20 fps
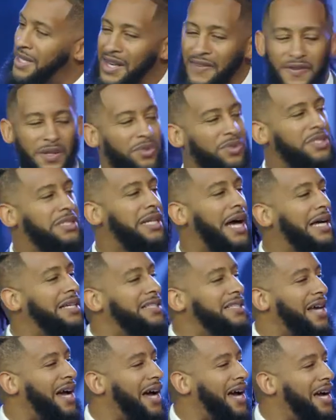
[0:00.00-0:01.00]
If it was
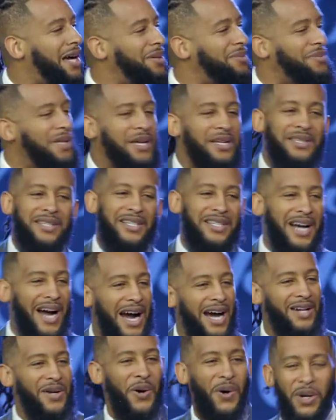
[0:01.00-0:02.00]
nighttime, the
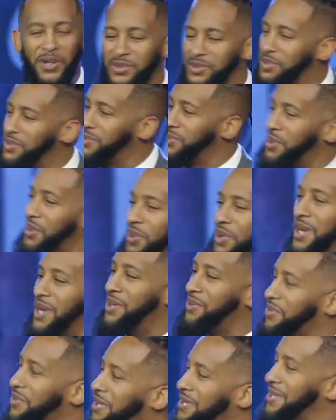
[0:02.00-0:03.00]
guide horse would go
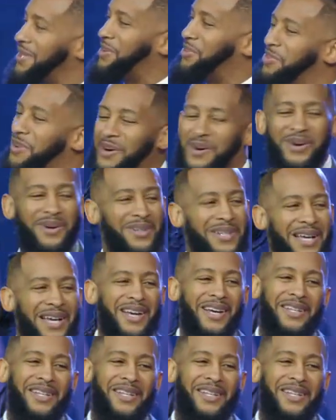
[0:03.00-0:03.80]
ahead and run in the barn.